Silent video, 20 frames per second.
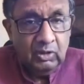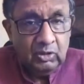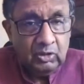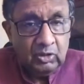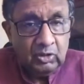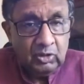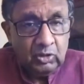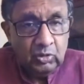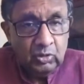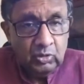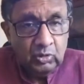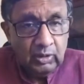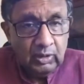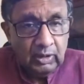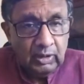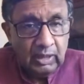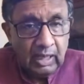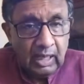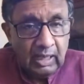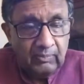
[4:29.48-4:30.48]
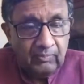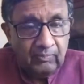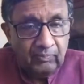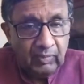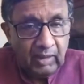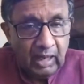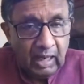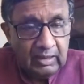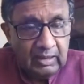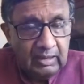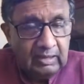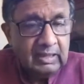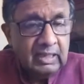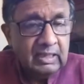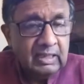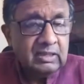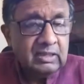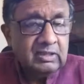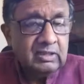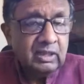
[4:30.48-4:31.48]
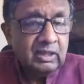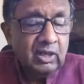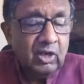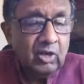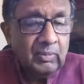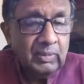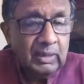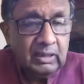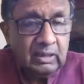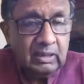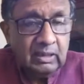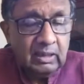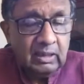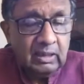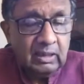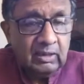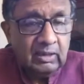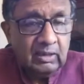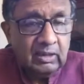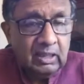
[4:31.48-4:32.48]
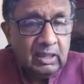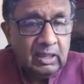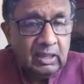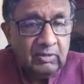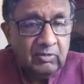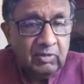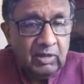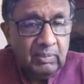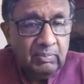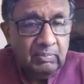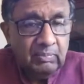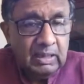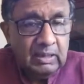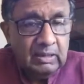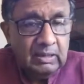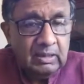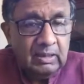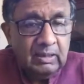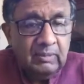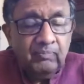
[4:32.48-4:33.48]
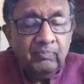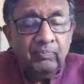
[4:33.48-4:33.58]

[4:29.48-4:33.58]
to undertake this economic development.